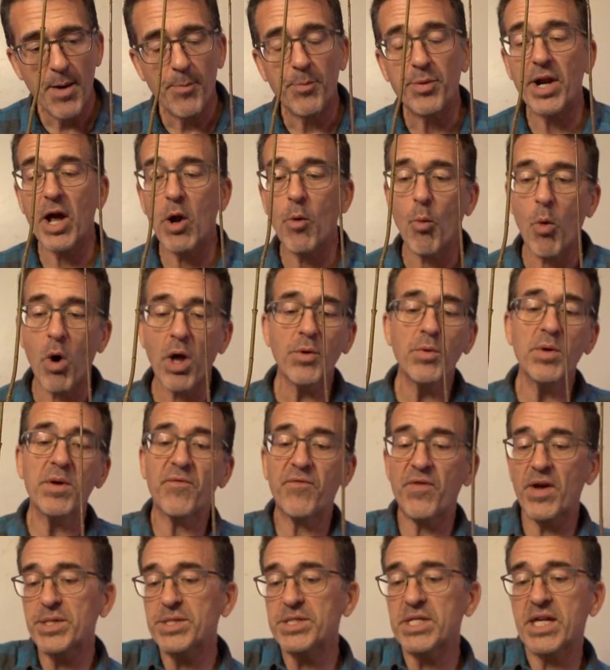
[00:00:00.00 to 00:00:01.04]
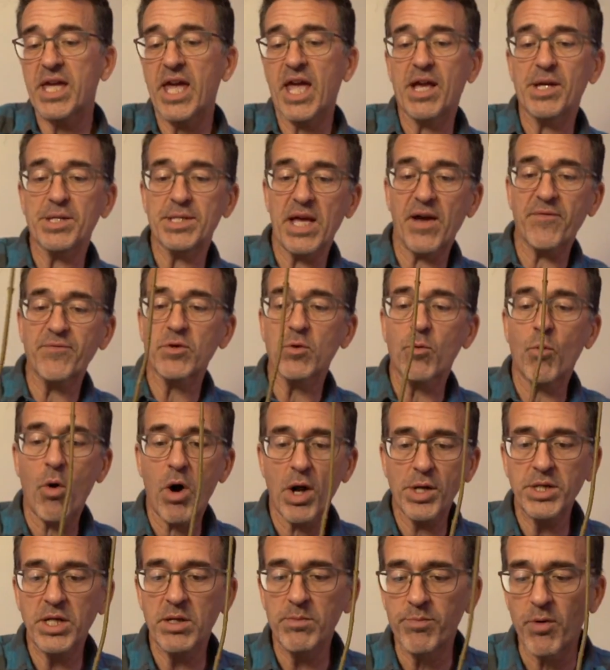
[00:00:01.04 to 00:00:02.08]
But I want to investigate, because after
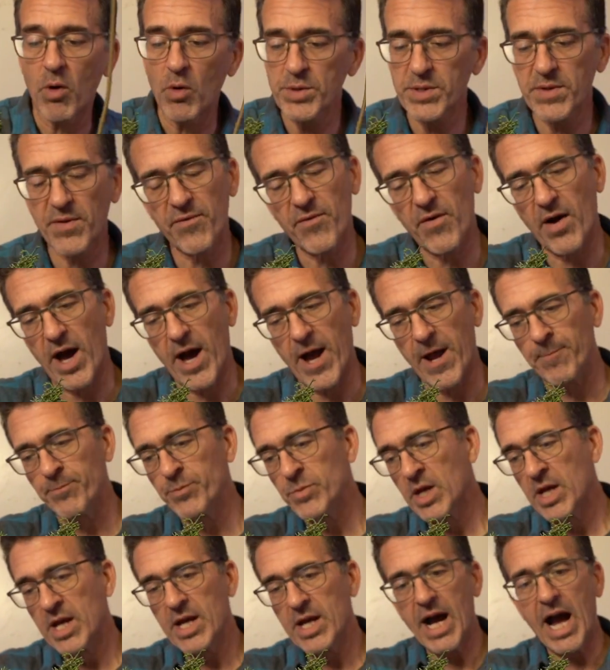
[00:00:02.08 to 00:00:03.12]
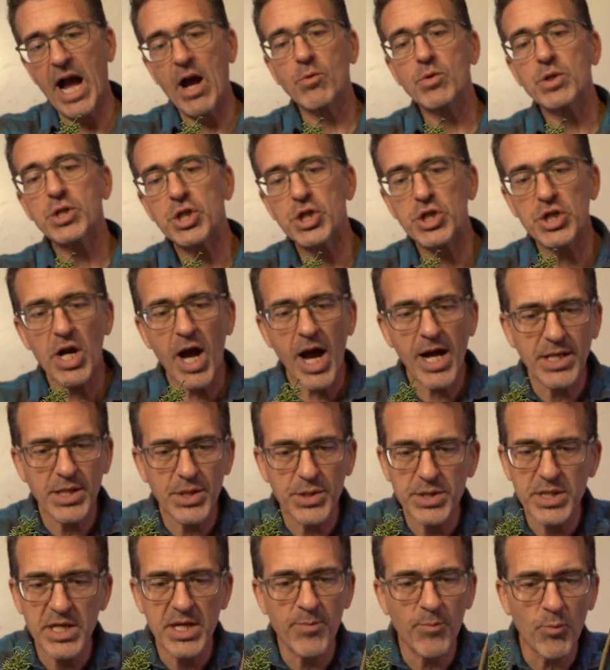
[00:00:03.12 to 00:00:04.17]
watching Bonsify, I was shocked to
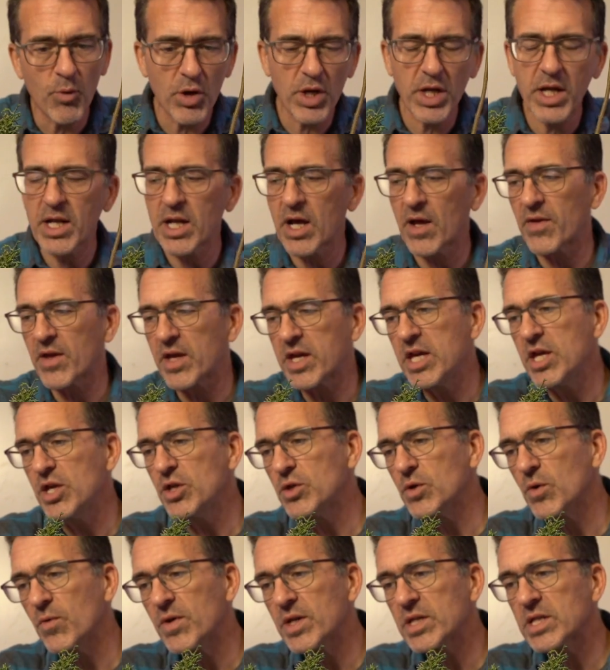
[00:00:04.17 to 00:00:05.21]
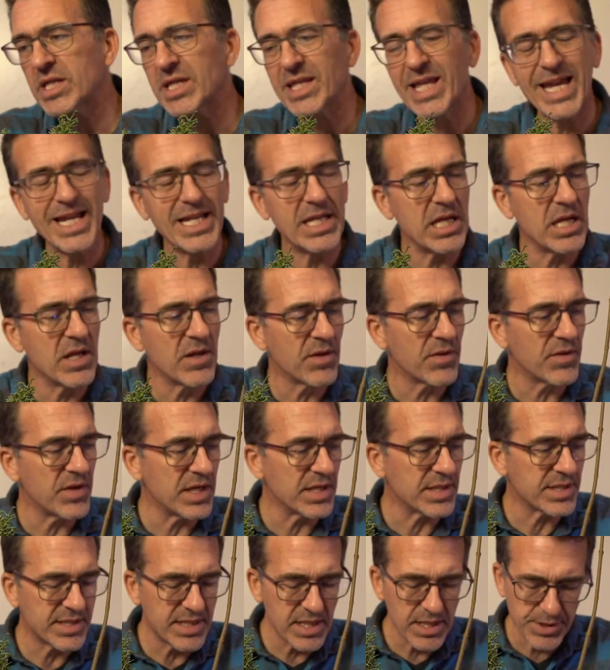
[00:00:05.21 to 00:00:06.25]
see him working on the Kishu this late in the
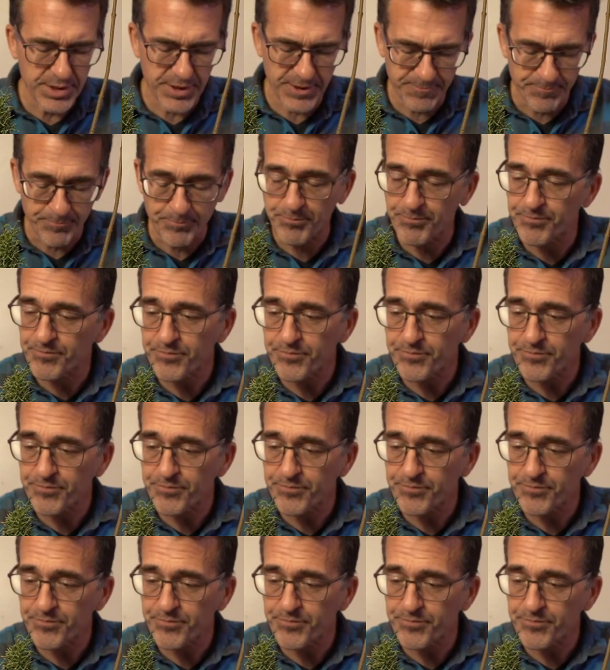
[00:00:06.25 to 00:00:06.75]
season.